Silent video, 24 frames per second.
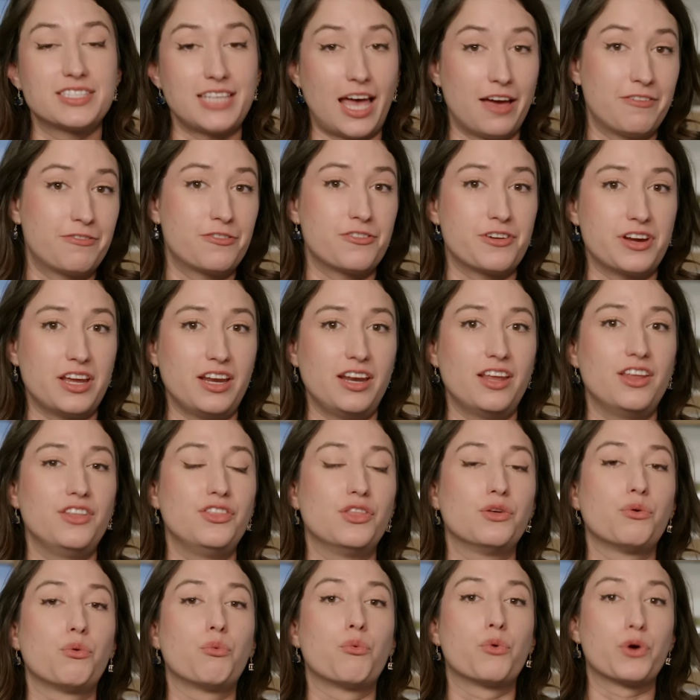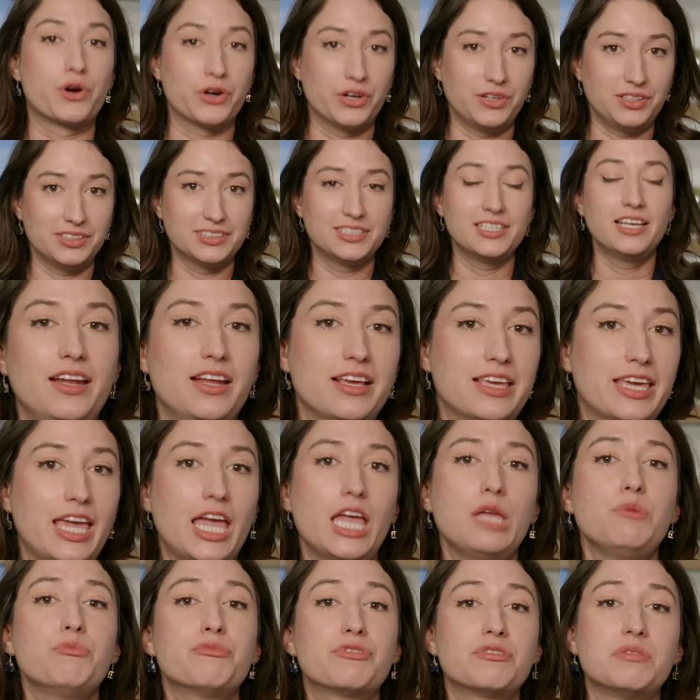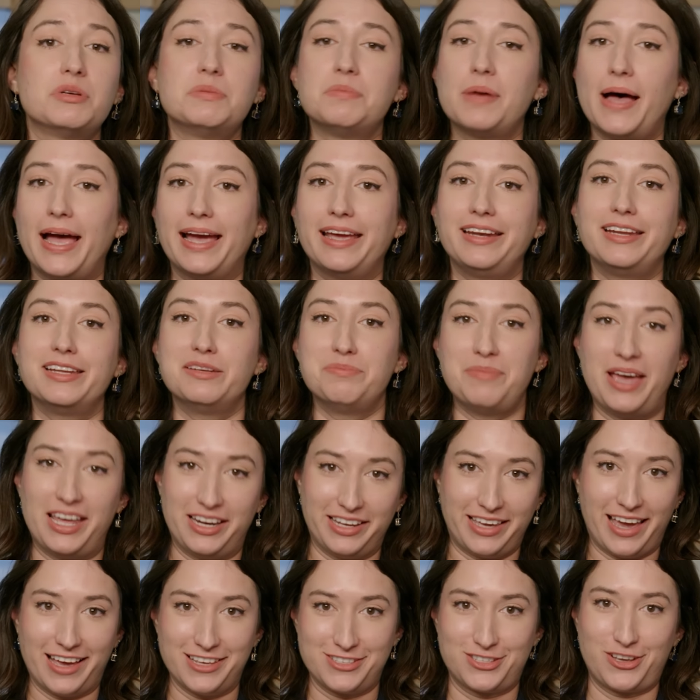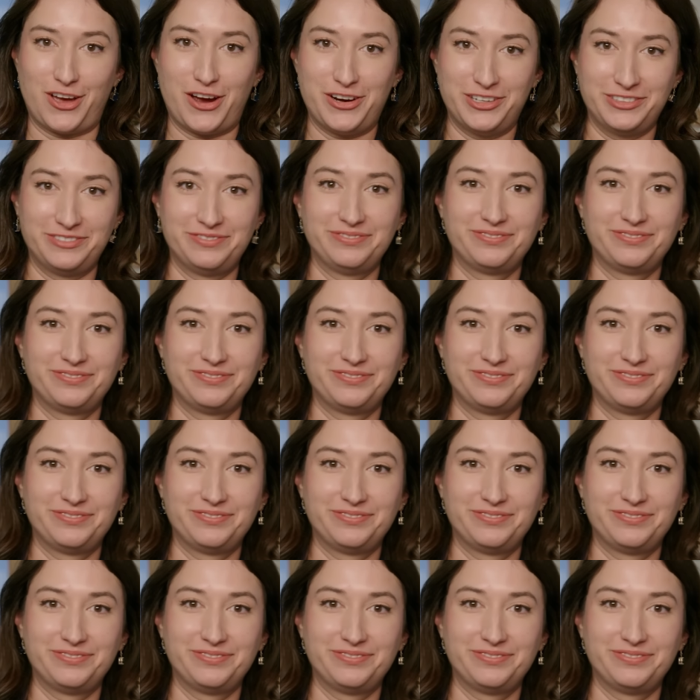sapphirine in the world, and it came from a mine in Madagascar.